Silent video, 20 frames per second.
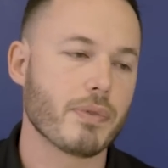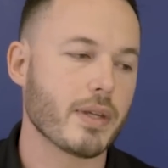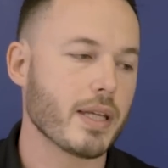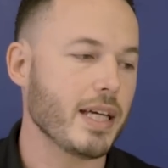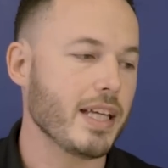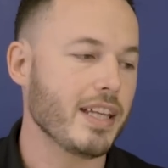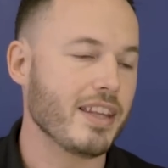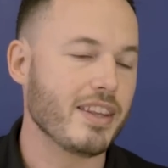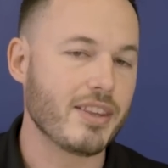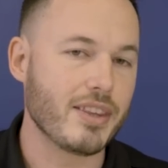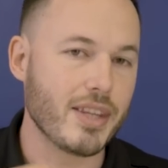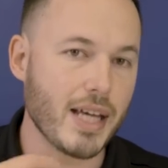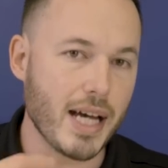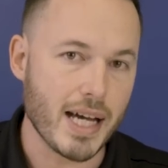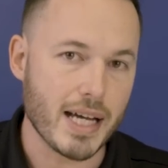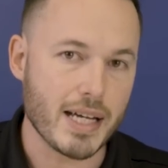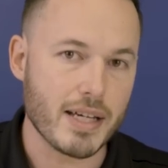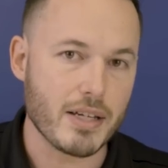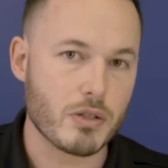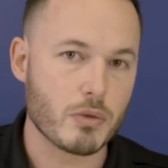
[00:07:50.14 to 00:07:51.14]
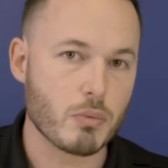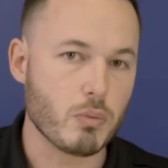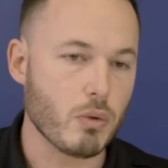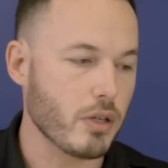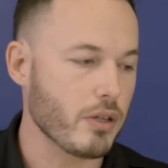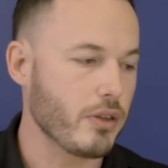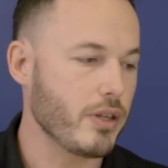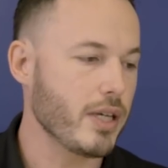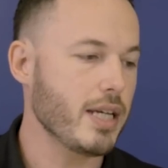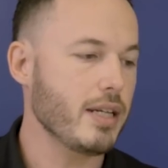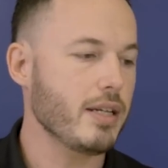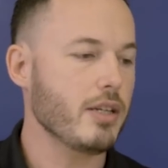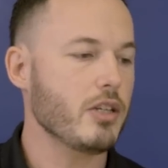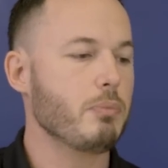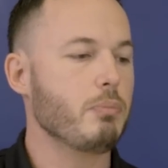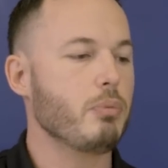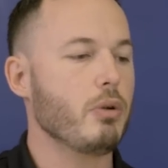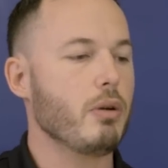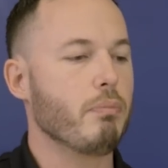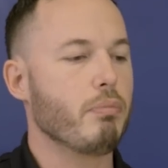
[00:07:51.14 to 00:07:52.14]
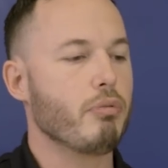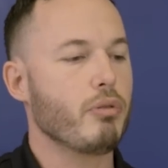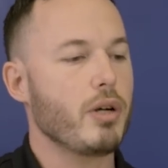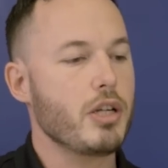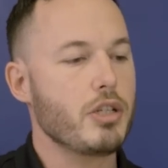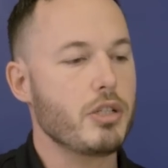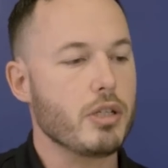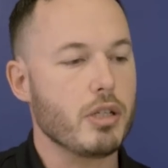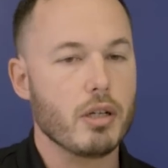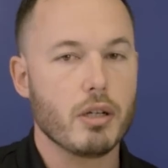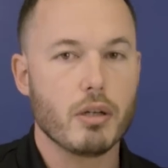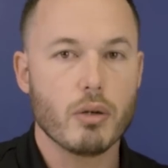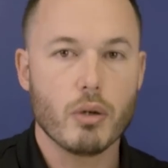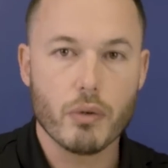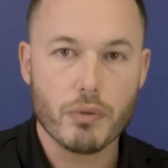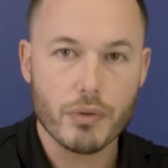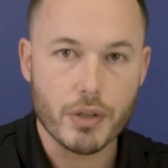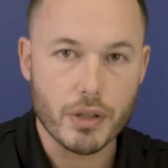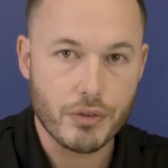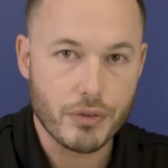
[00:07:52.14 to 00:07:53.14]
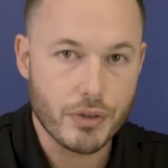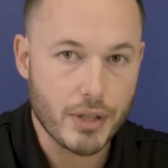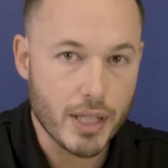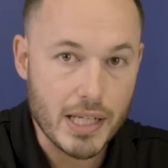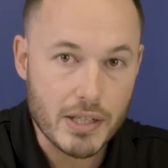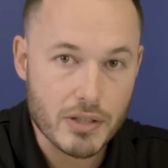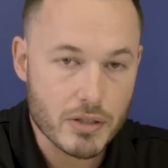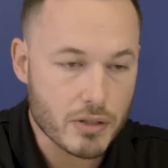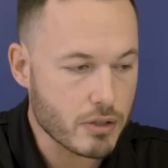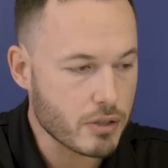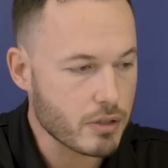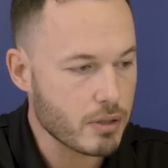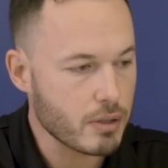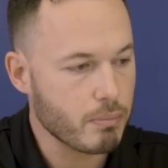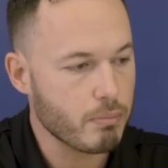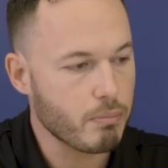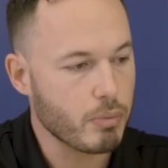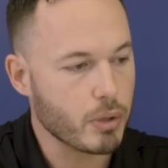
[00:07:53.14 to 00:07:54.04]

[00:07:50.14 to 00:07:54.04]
And that is what then has put pressure on the discs,